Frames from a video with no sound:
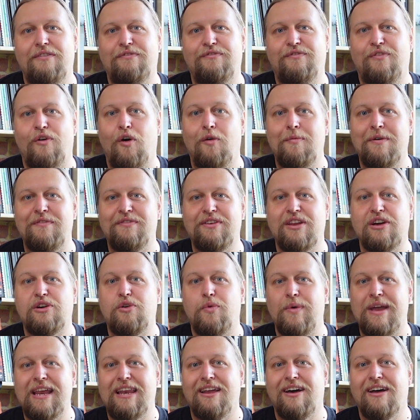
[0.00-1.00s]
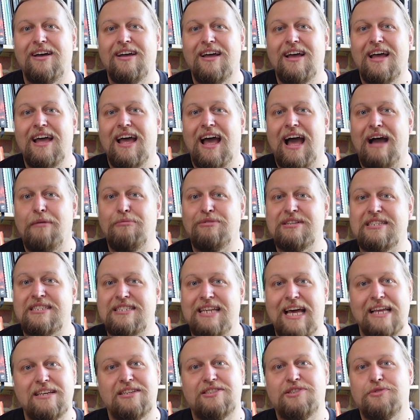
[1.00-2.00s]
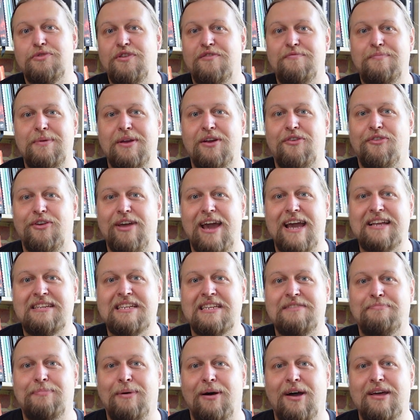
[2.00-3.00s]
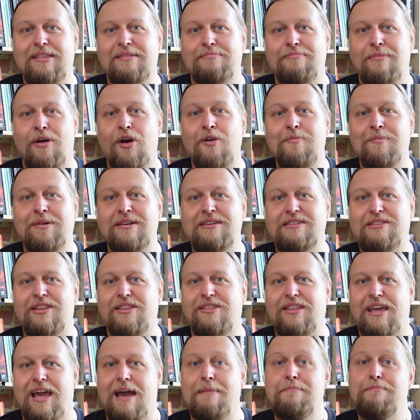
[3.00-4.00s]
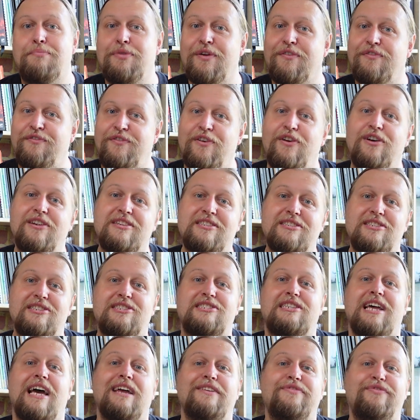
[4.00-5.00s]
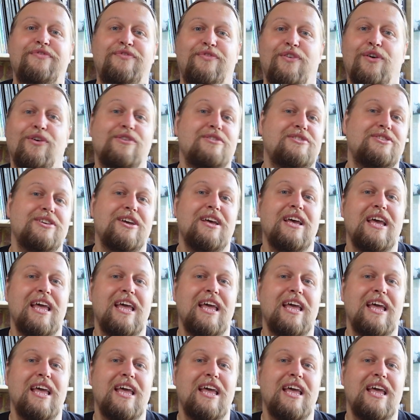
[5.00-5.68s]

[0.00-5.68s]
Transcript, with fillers: form of an aquila and was said to have been created by the moment that the Emperor first set foot